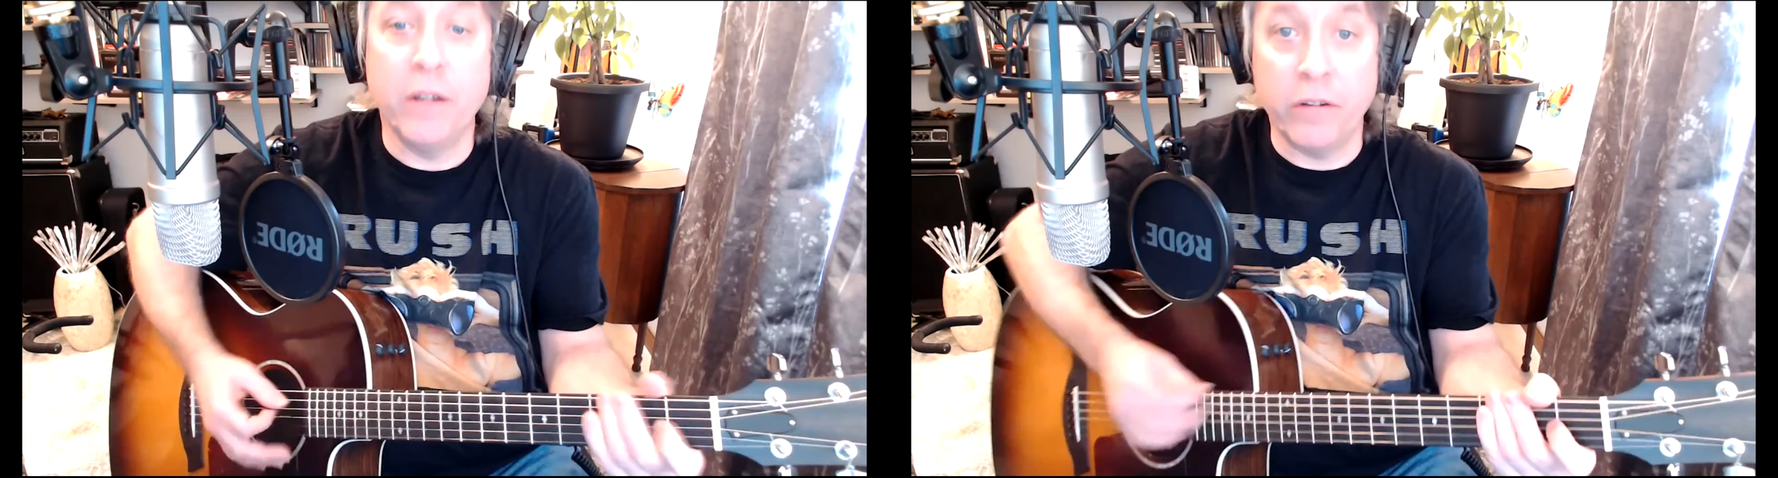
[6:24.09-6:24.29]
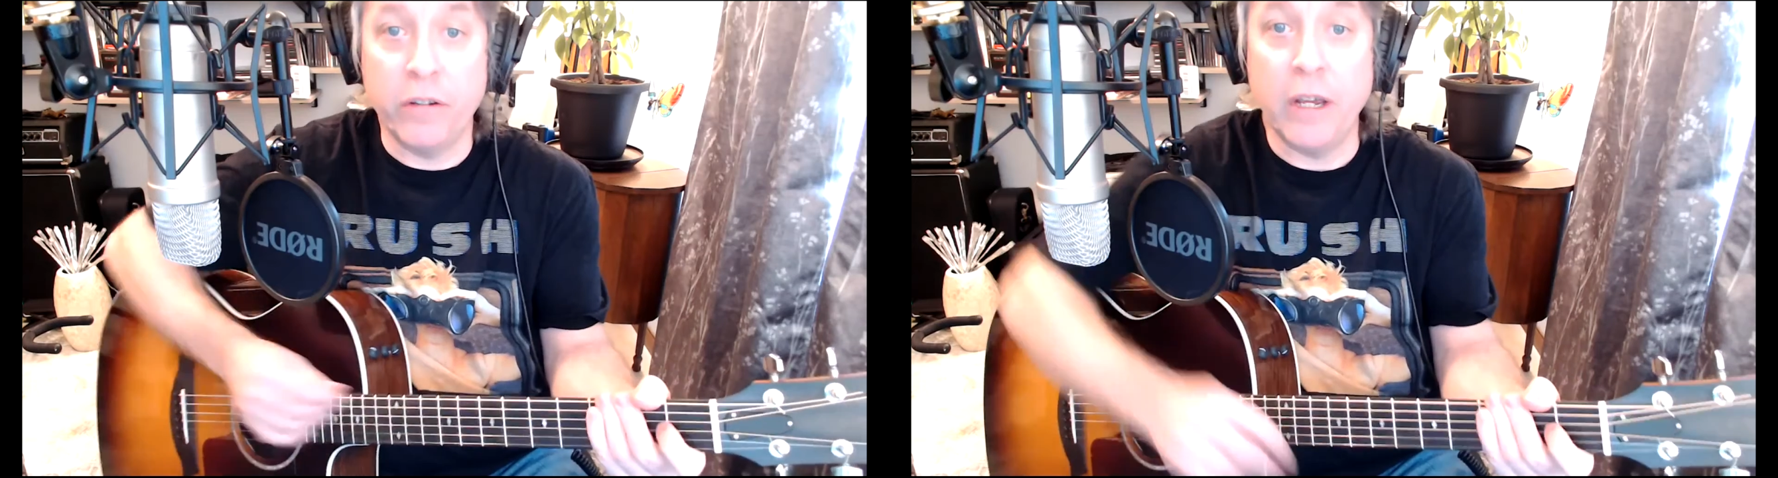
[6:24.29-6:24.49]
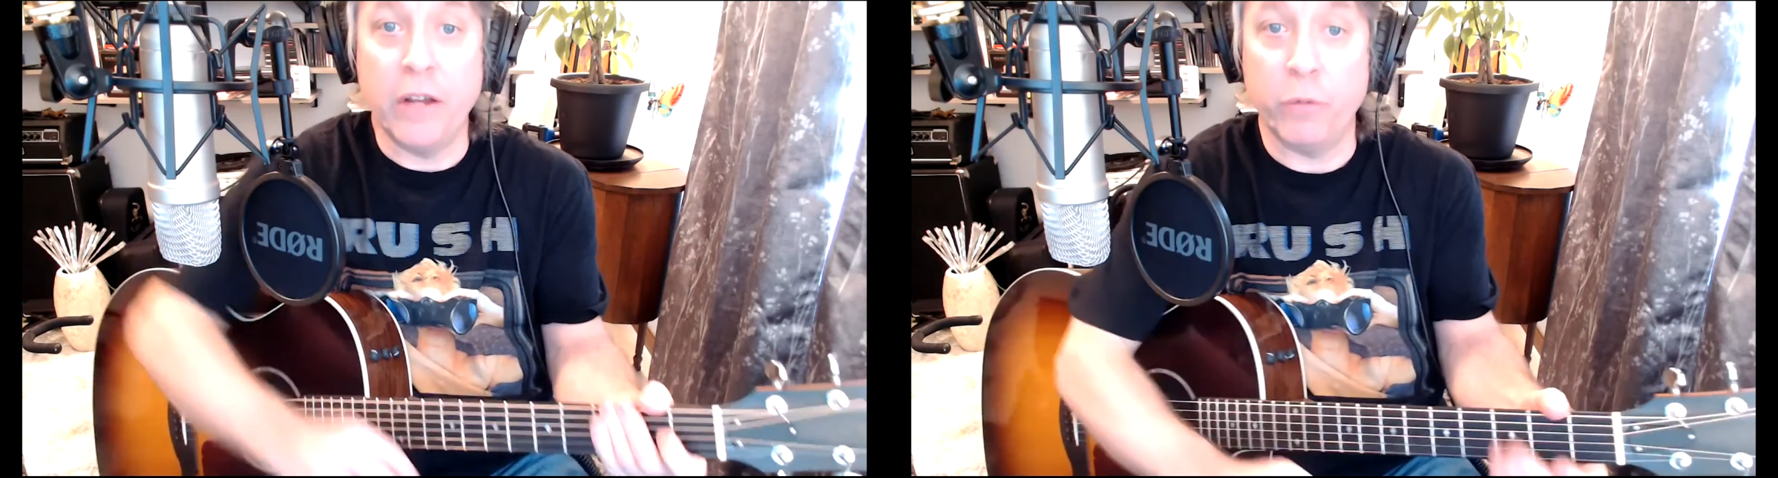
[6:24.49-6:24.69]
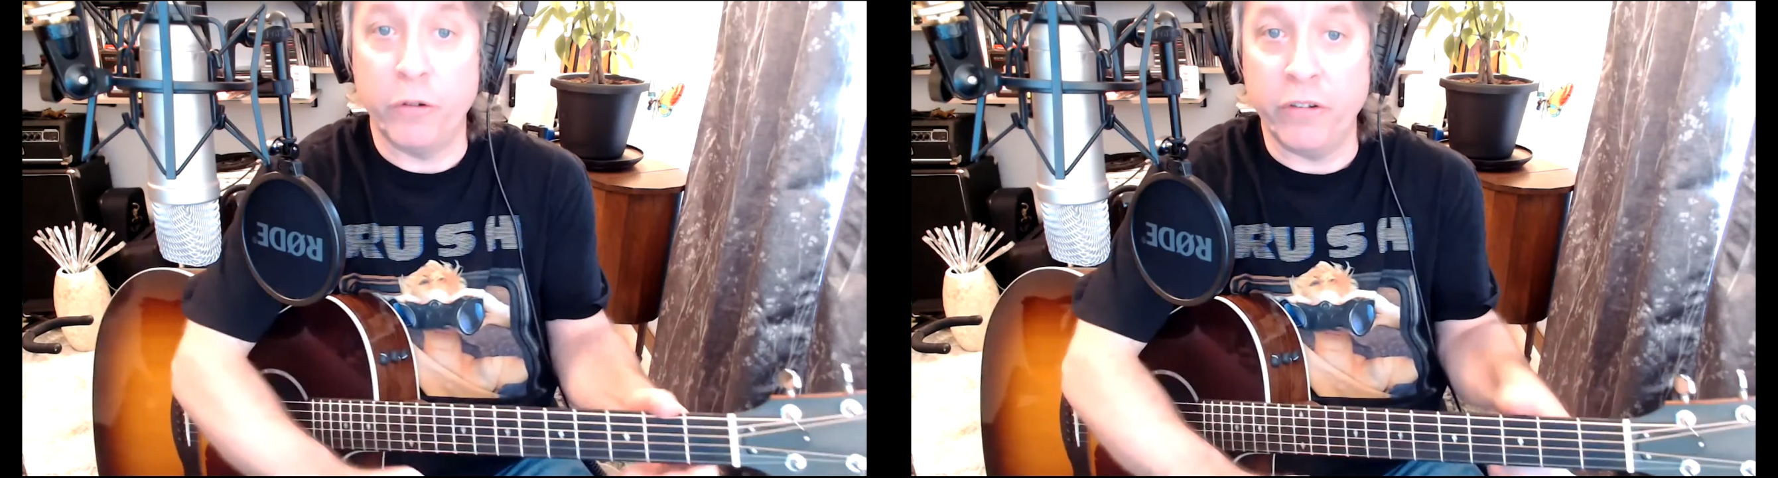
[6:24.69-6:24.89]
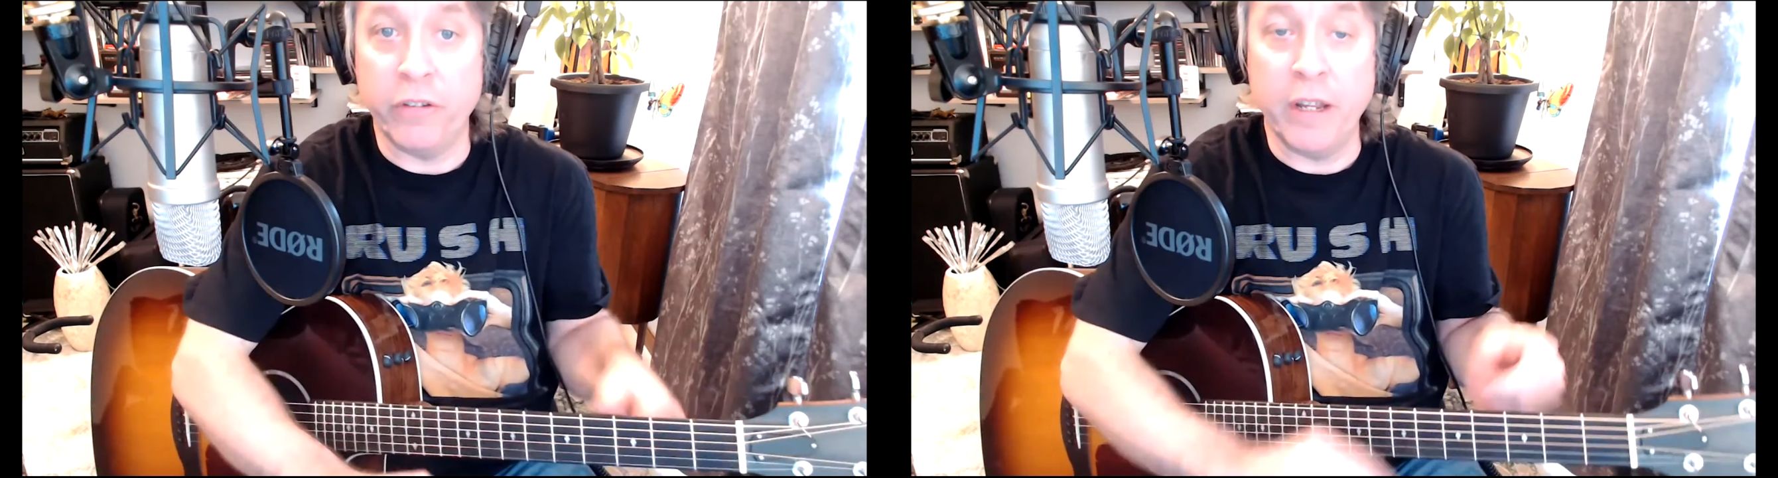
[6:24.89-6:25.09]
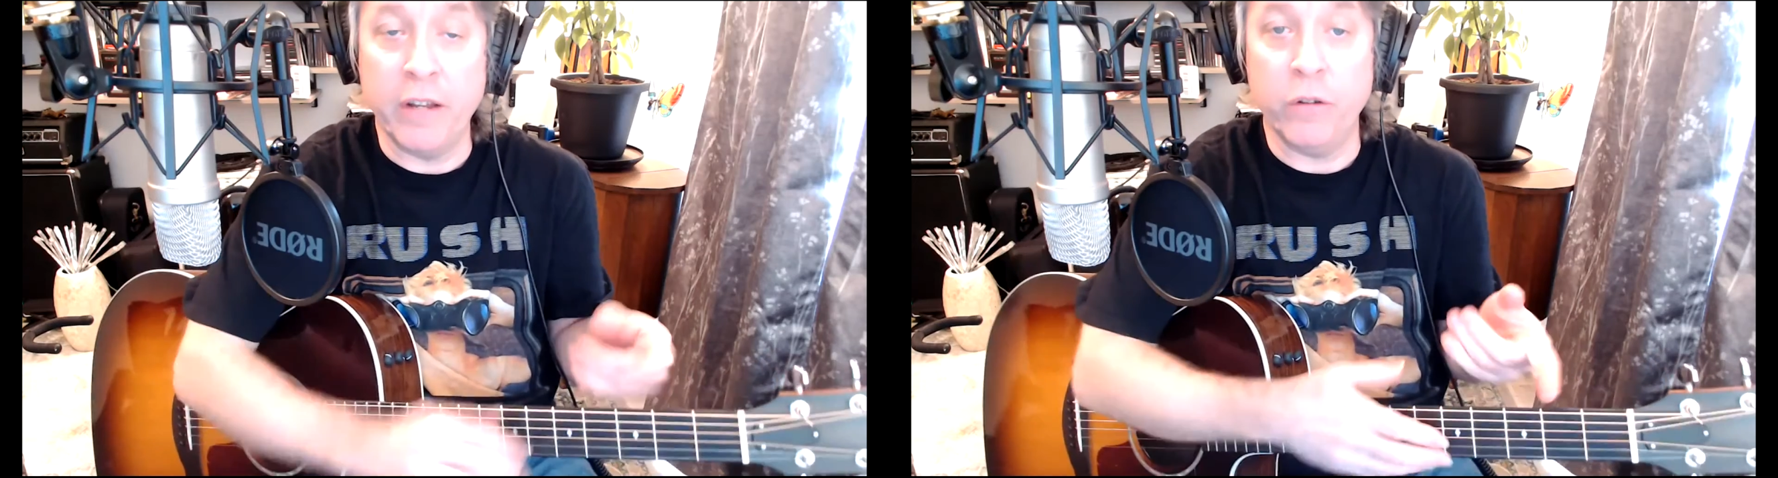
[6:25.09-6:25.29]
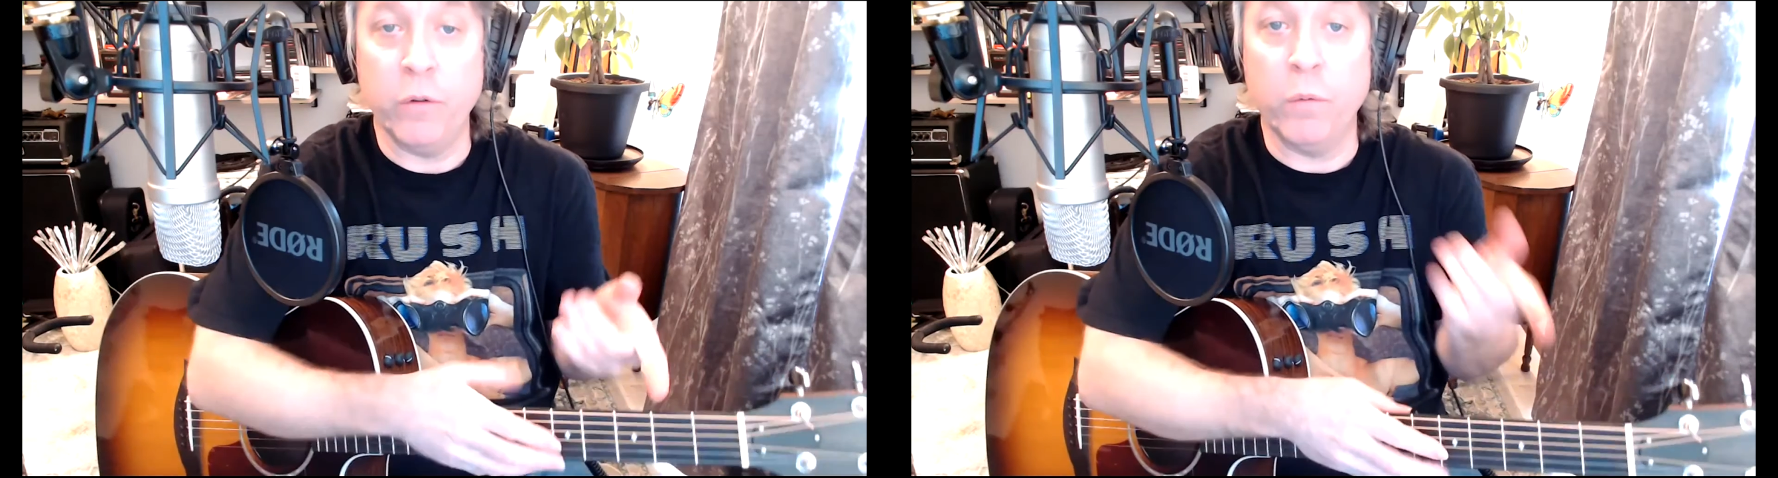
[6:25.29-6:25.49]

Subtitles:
You can see I switched into